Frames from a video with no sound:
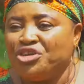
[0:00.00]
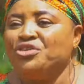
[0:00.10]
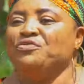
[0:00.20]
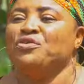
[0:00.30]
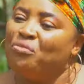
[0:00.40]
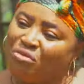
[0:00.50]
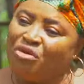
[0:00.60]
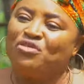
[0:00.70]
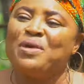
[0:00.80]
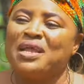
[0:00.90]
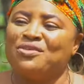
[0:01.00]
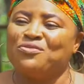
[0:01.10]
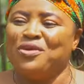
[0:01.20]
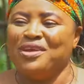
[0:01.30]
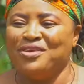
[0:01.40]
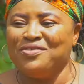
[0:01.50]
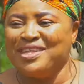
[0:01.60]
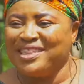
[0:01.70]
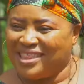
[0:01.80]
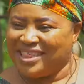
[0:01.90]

chief your husband is working with.